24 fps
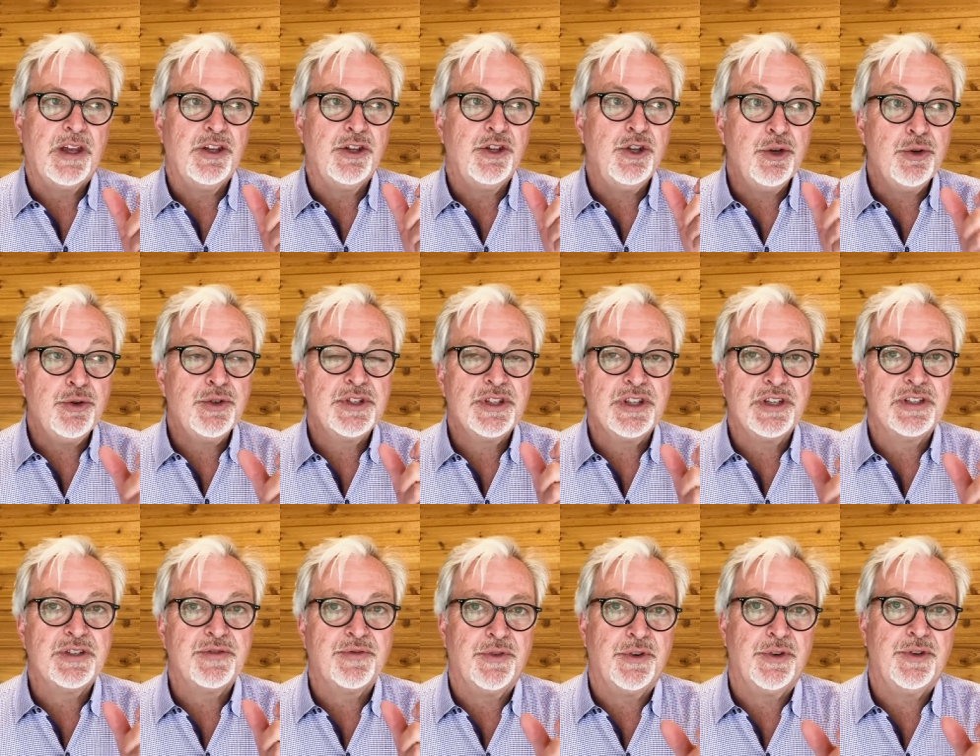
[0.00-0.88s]
use
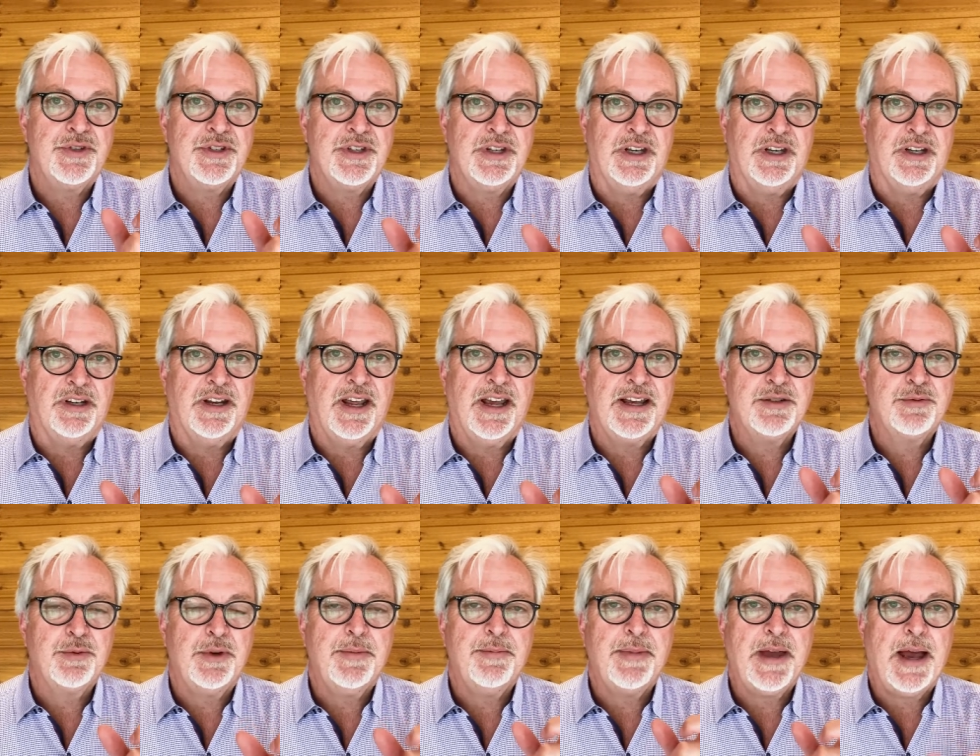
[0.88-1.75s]
this verse in as
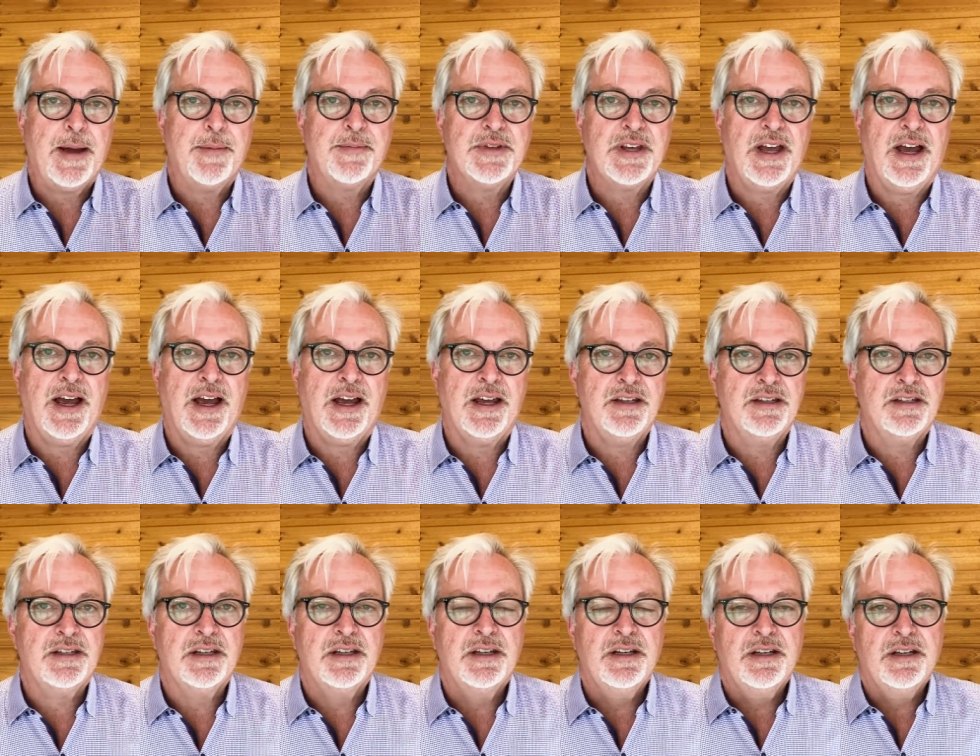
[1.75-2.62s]
we
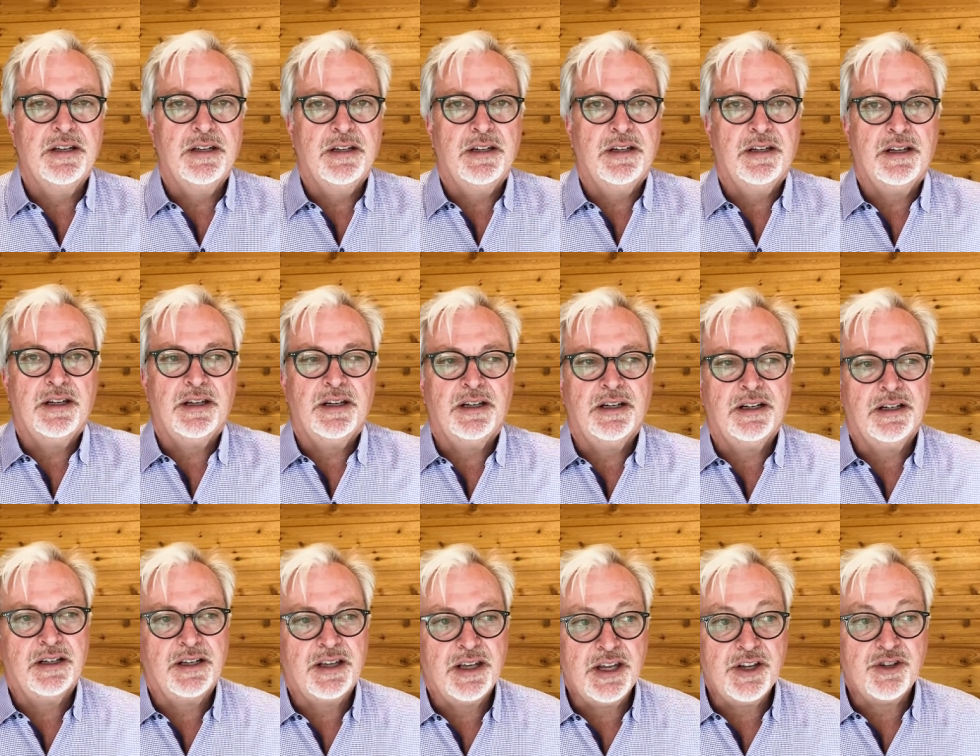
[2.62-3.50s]
baptize
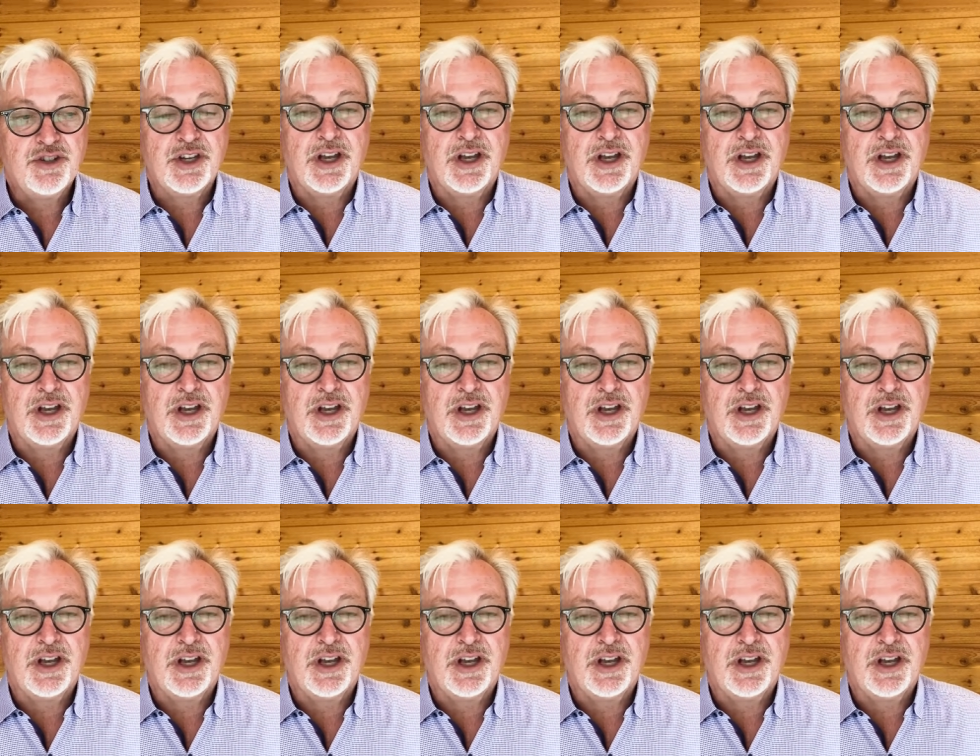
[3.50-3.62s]
uh, each